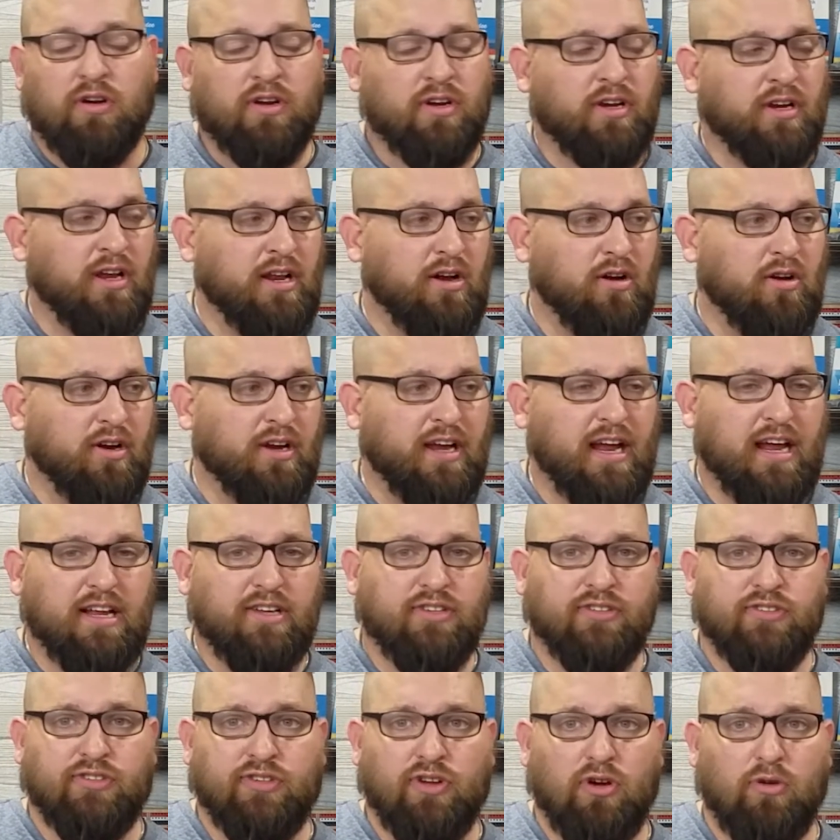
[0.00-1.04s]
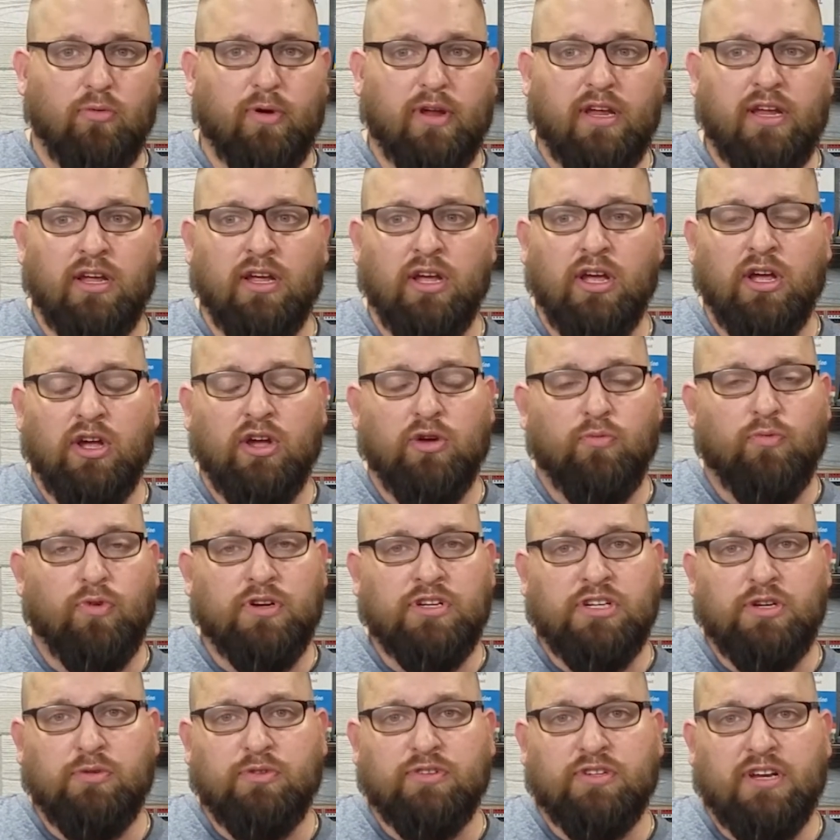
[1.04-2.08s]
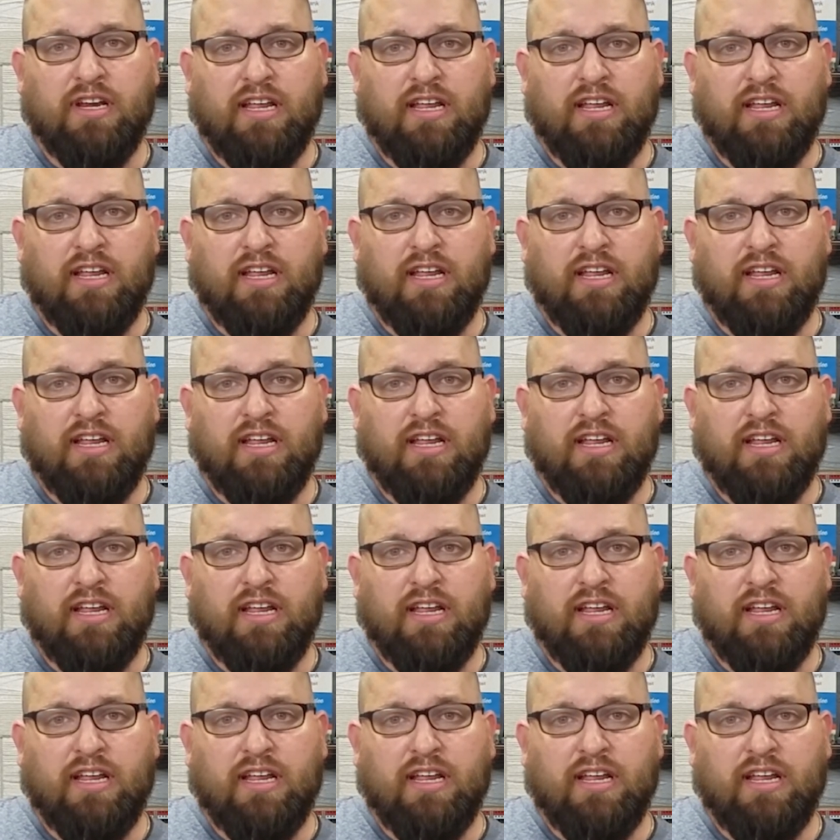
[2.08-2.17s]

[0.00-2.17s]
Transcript: In our case, Zoe, when she was an